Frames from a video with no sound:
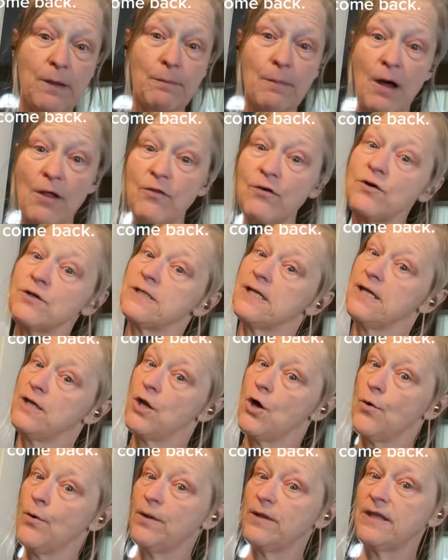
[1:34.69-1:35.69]
mothers and
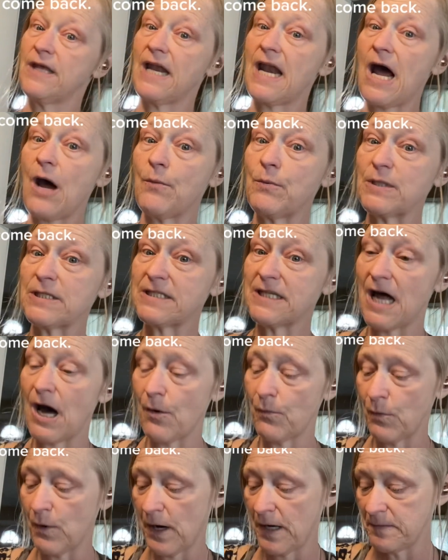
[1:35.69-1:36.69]
knowing that I was
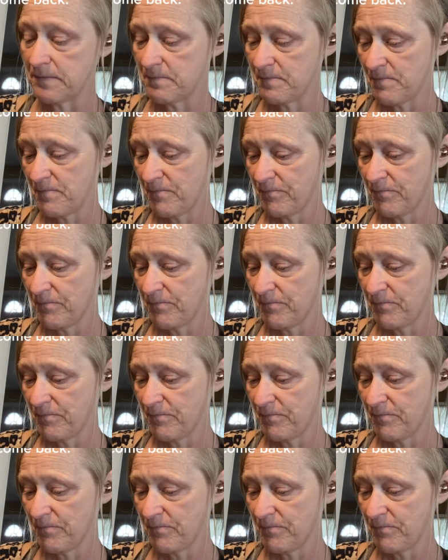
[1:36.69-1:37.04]
not one